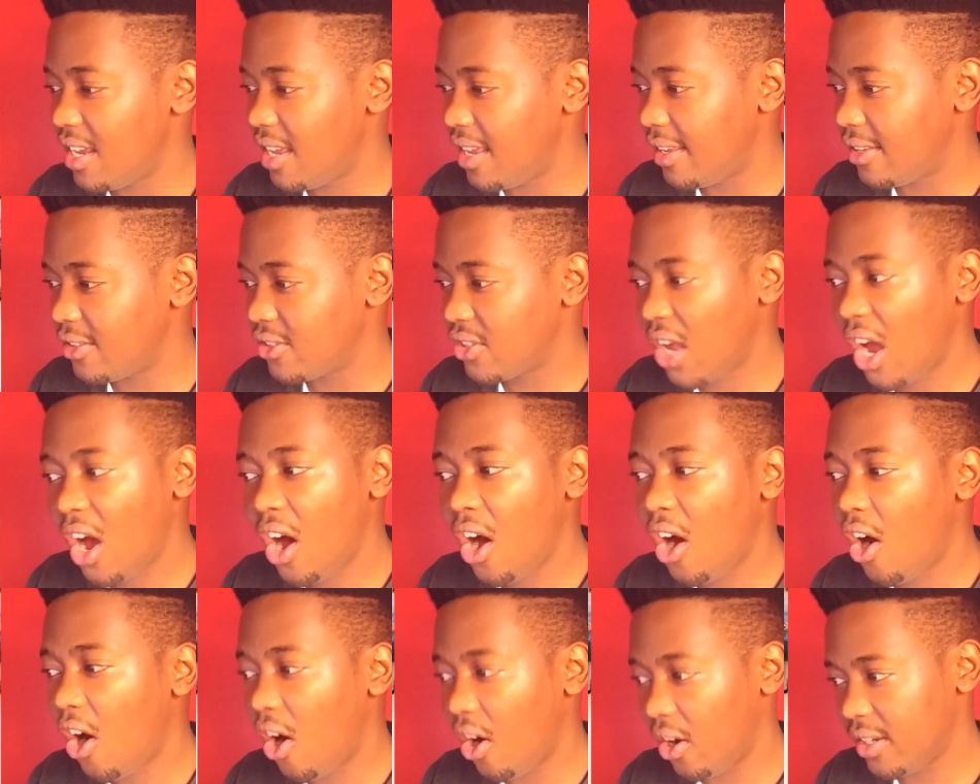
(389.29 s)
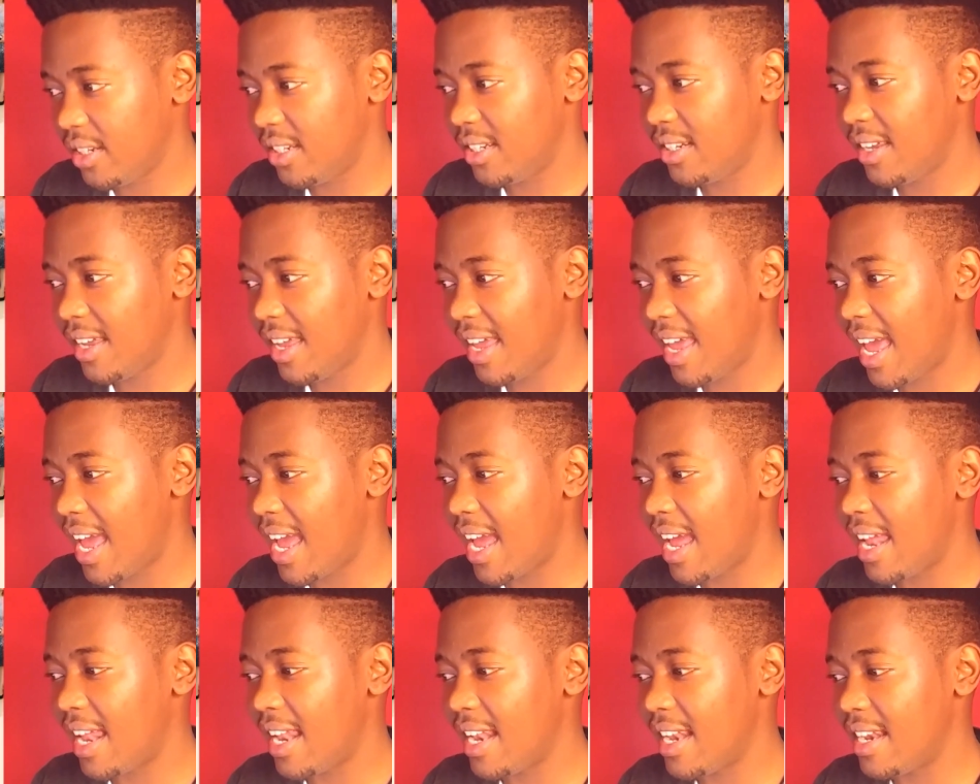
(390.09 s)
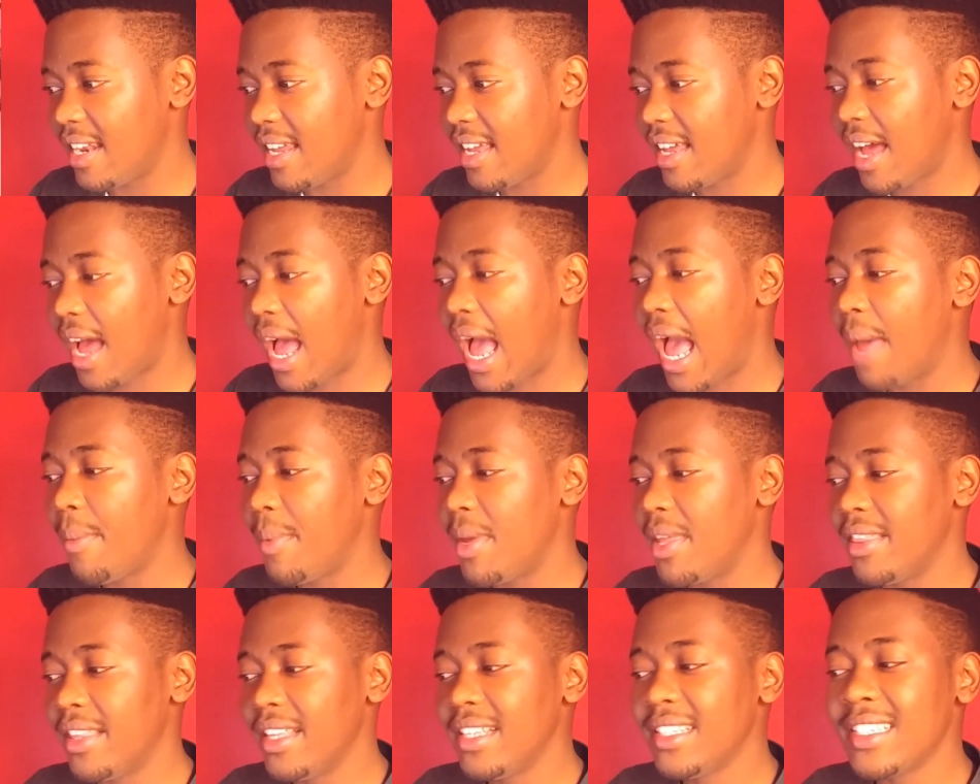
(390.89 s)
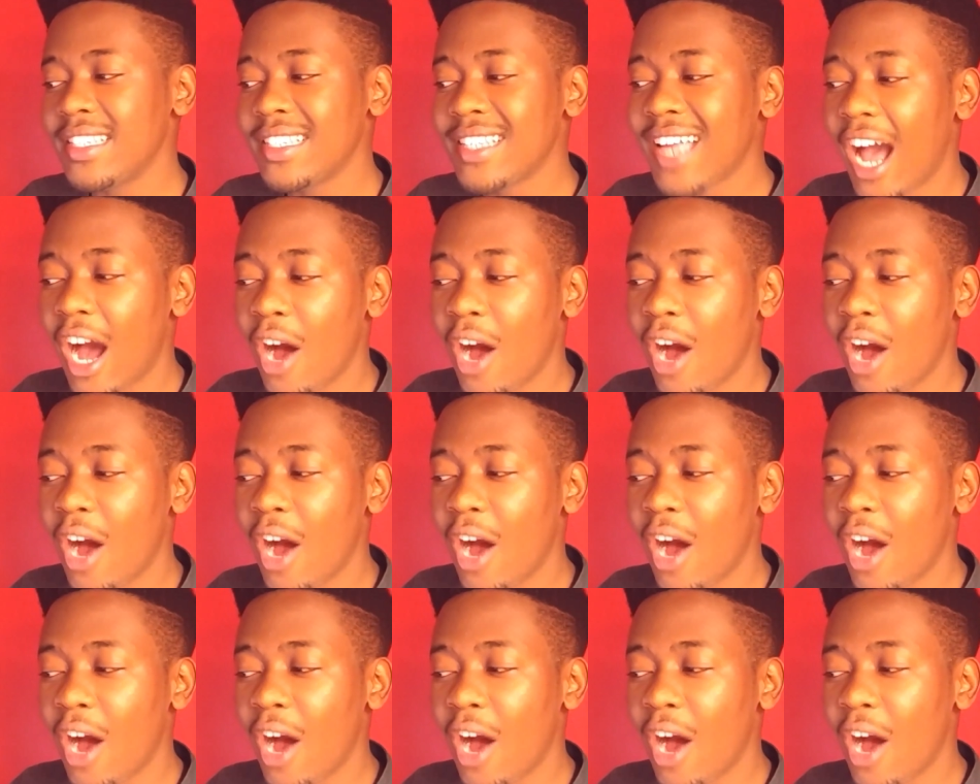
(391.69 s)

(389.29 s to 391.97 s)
She is hot. And I mean,